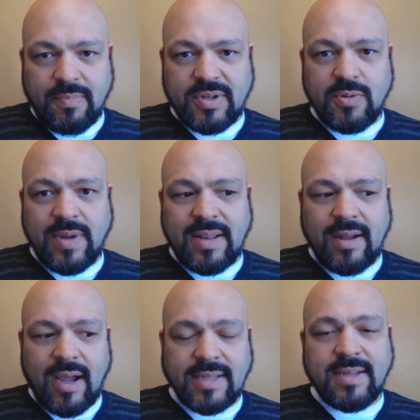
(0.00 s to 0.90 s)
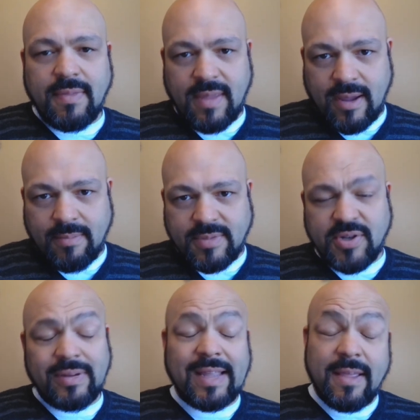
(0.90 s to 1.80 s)
between us and them,
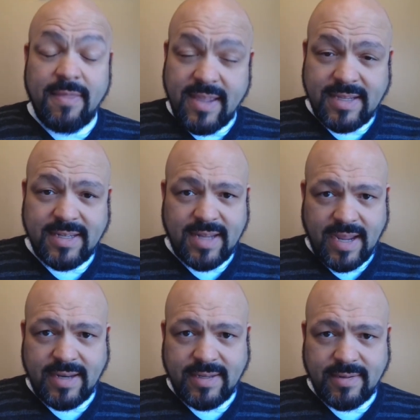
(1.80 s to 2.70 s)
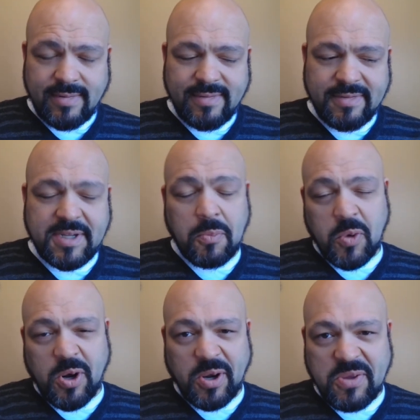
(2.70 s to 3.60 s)
certainly in this state. Some
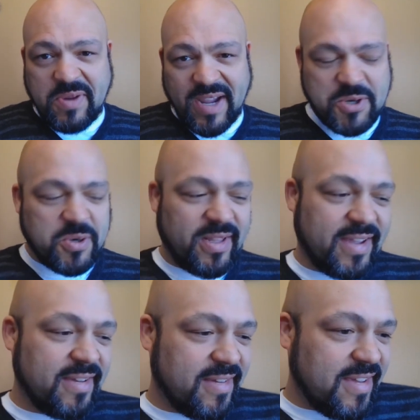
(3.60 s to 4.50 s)
would argue nationally.